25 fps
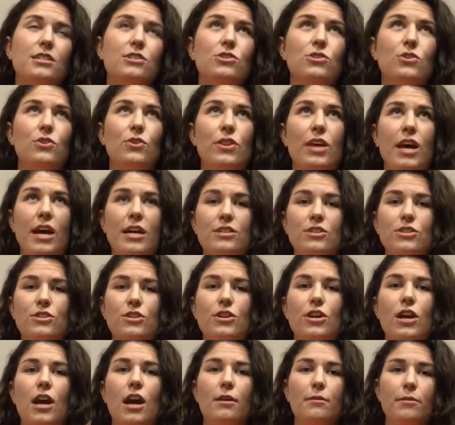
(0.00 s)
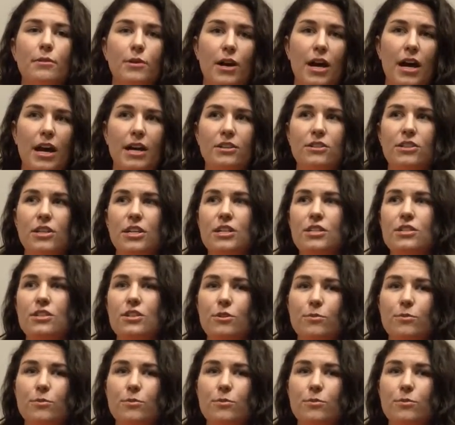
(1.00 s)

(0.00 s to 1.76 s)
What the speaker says: so that's your carbohydrates,